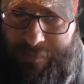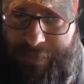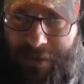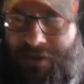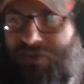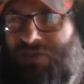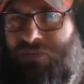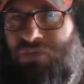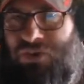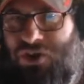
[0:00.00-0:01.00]
Because
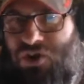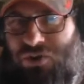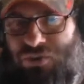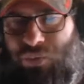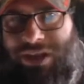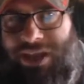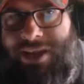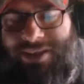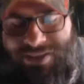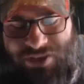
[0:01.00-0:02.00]
the news we
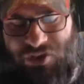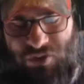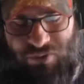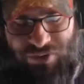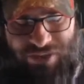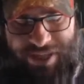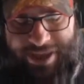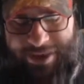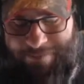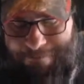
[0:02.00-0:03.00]
get is the news
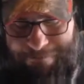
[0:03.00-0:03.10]
that